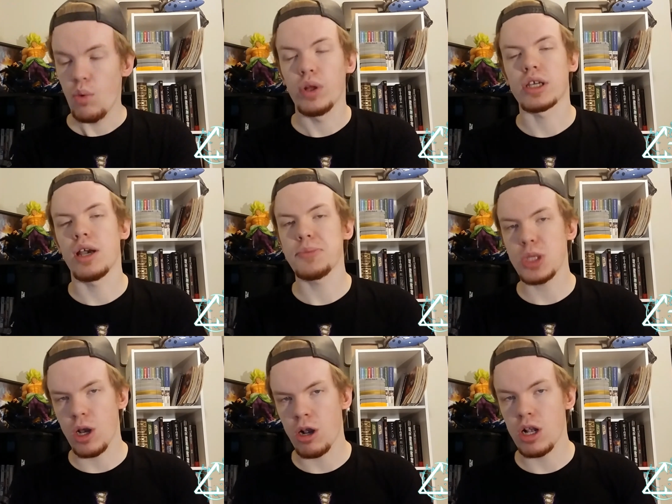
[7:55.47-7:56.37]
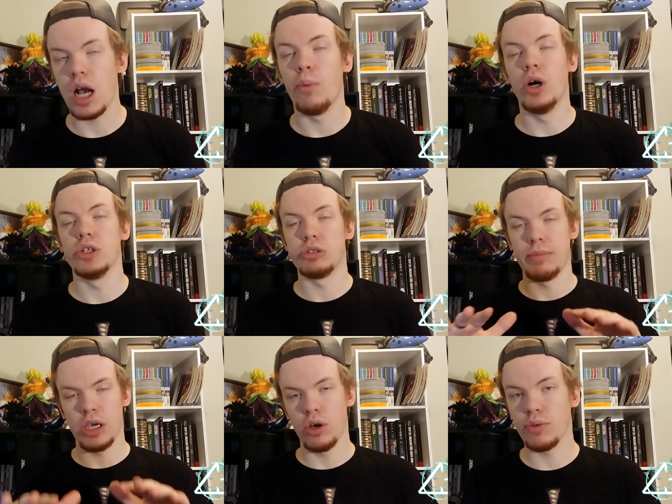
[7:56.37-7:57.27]
When it comes to art, I want to do
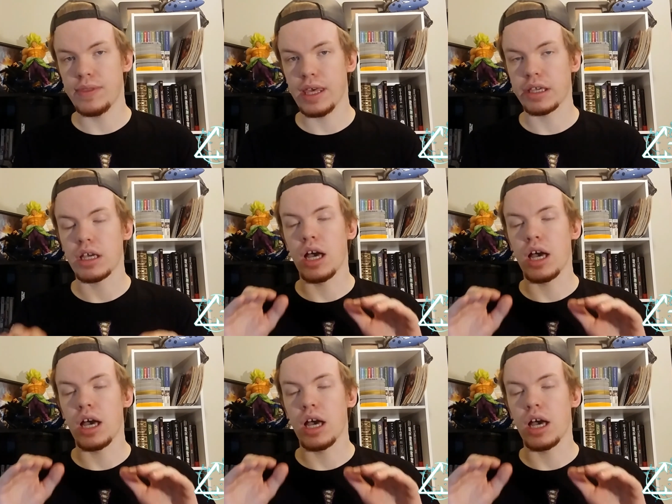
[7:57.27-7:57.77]
my own thing